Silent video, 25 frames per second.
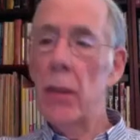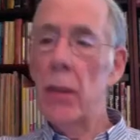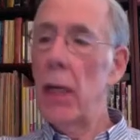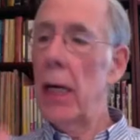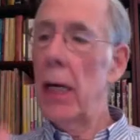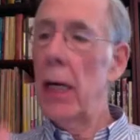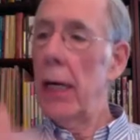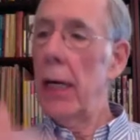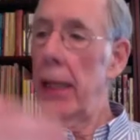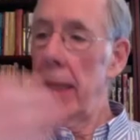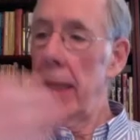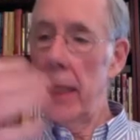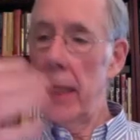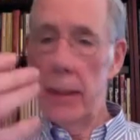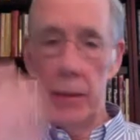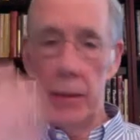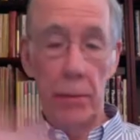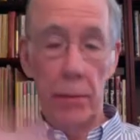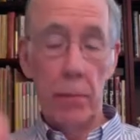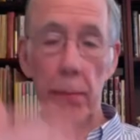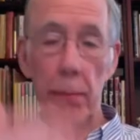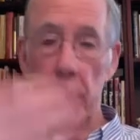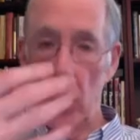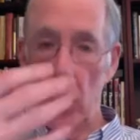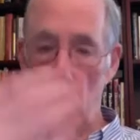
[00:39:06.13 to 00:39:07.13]
I then
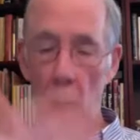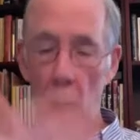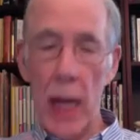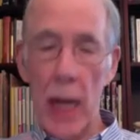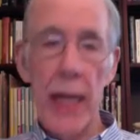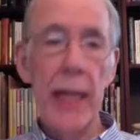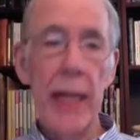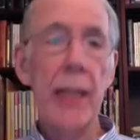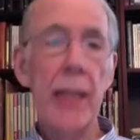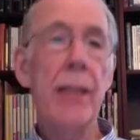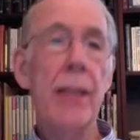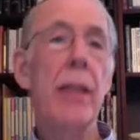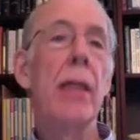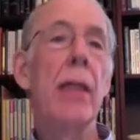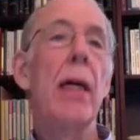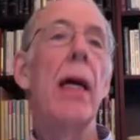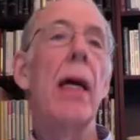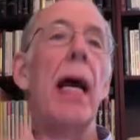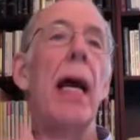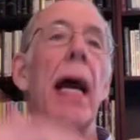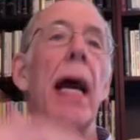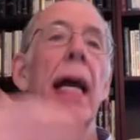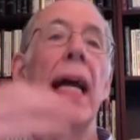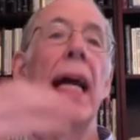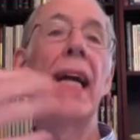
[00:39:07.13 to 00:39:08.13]
be quiet,
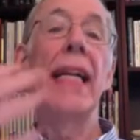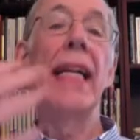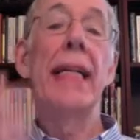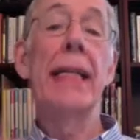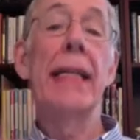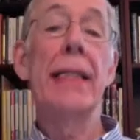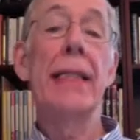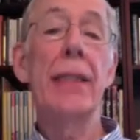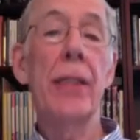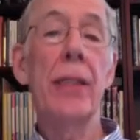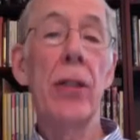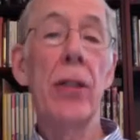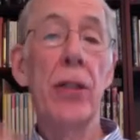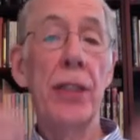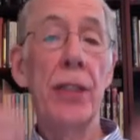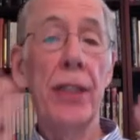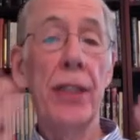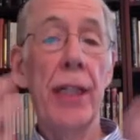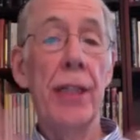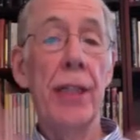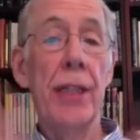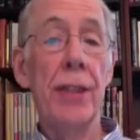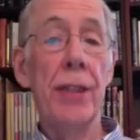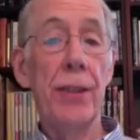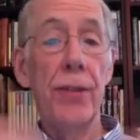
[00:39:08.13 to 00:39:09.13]
and I listen or
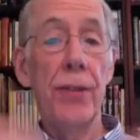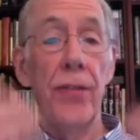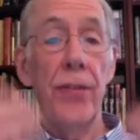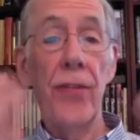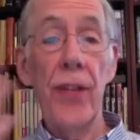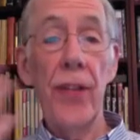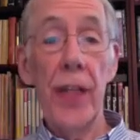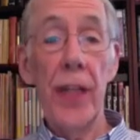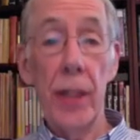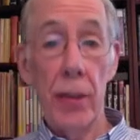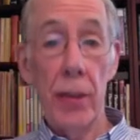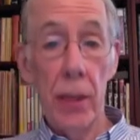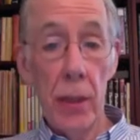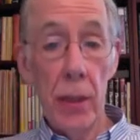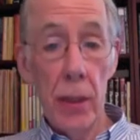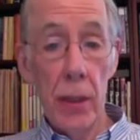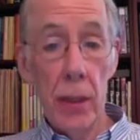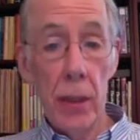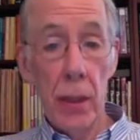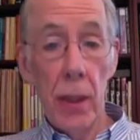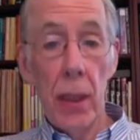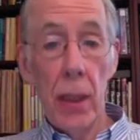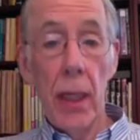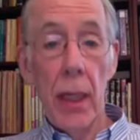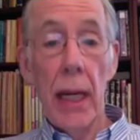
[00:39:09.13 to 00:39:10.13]
sense or feel.
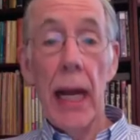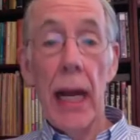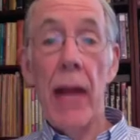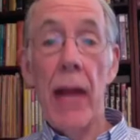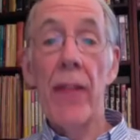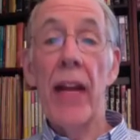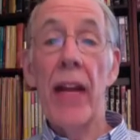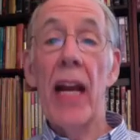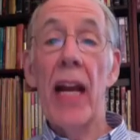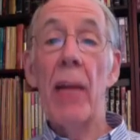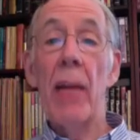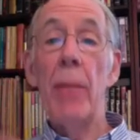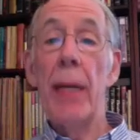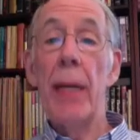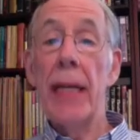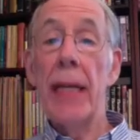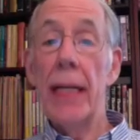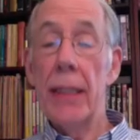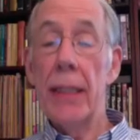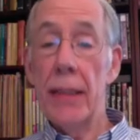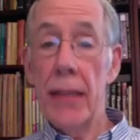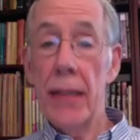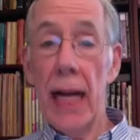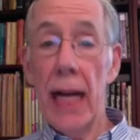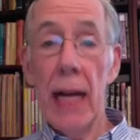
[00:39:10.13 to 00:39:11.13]
And then I
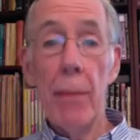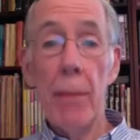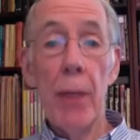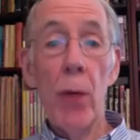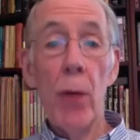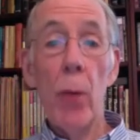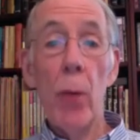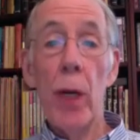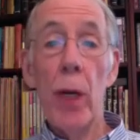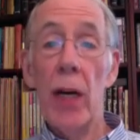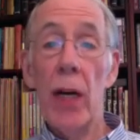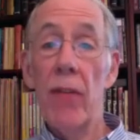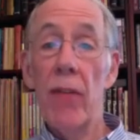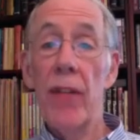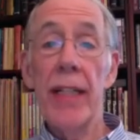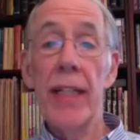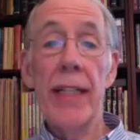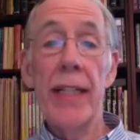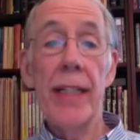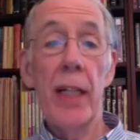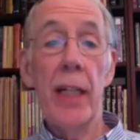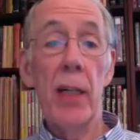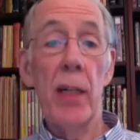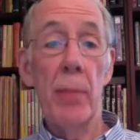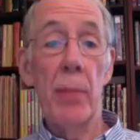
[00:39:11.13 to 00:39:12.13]
begin typing whatever they
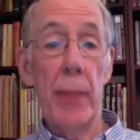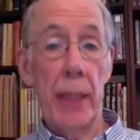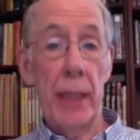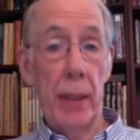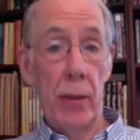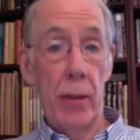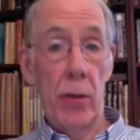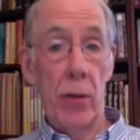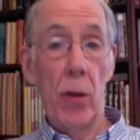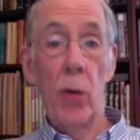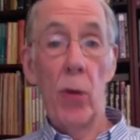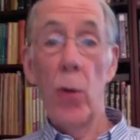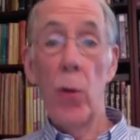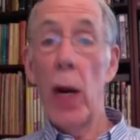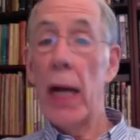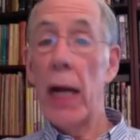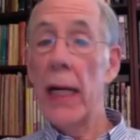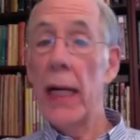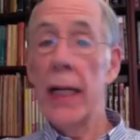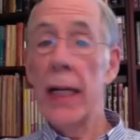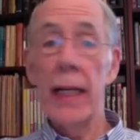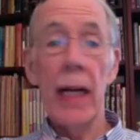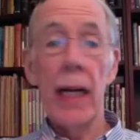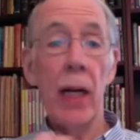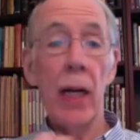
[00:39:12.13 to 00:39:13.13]
tell me, or
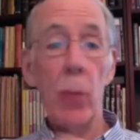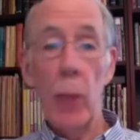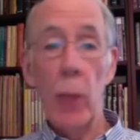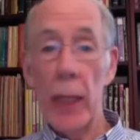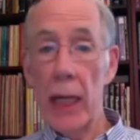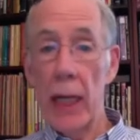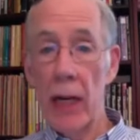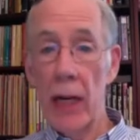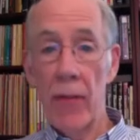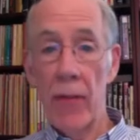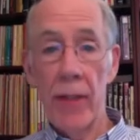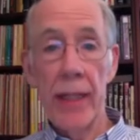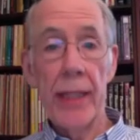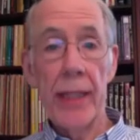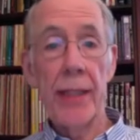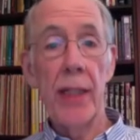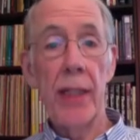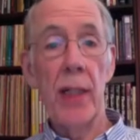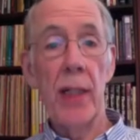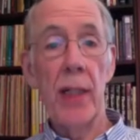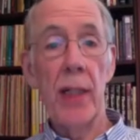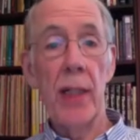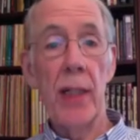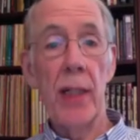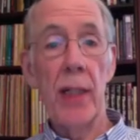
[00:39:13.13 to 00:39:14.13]
writing down whatever they
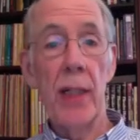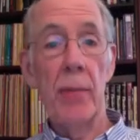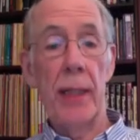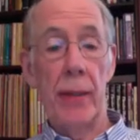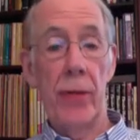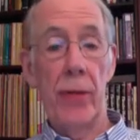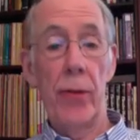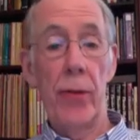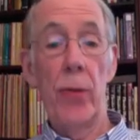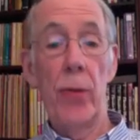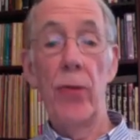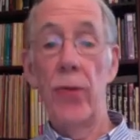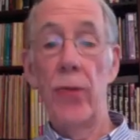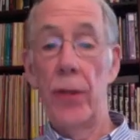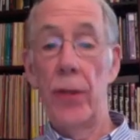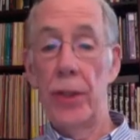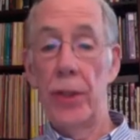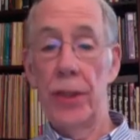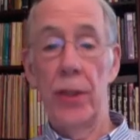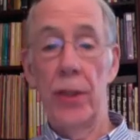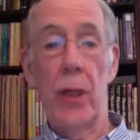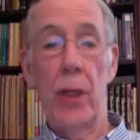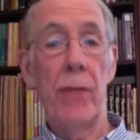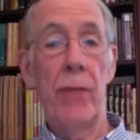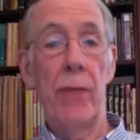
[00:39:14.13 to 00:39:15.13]
tell me through
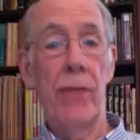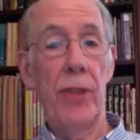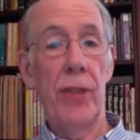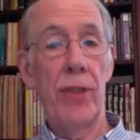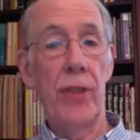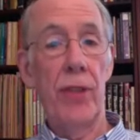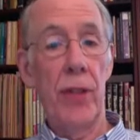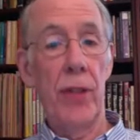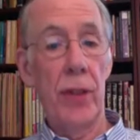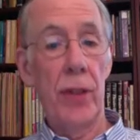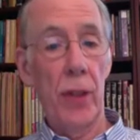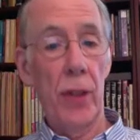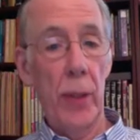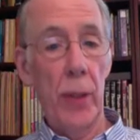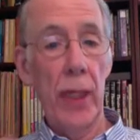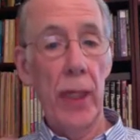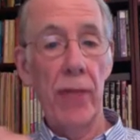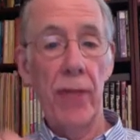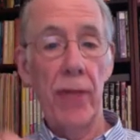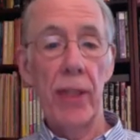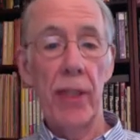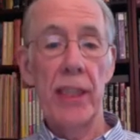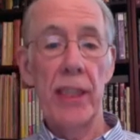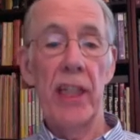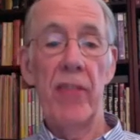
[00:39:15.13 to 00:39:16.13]
first thought, first feeling, or
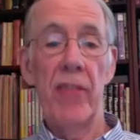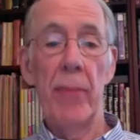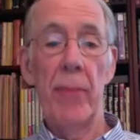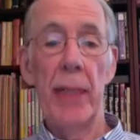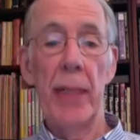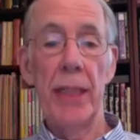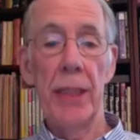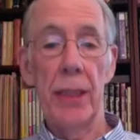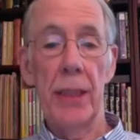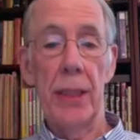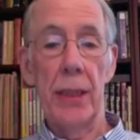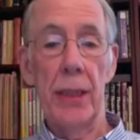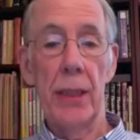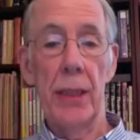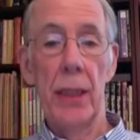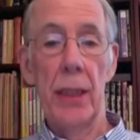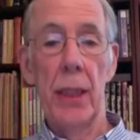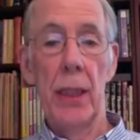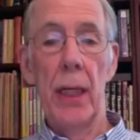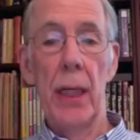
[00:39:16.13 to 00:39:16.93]
whatever, as I've mentioned.